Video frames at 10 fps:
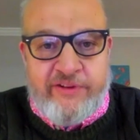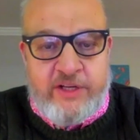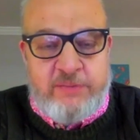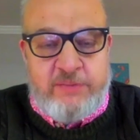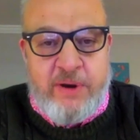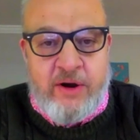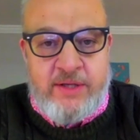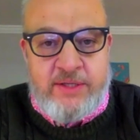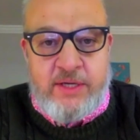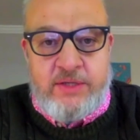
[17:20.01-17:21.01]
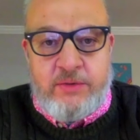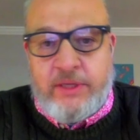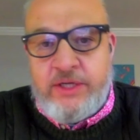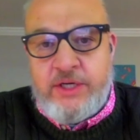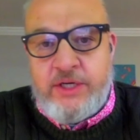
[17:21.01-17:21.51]
experiences or
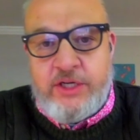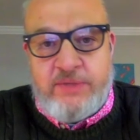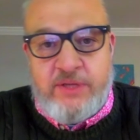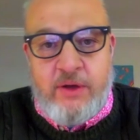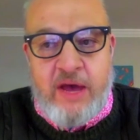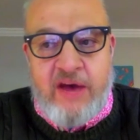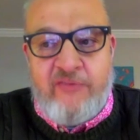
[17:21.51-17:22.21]
relationships that you have,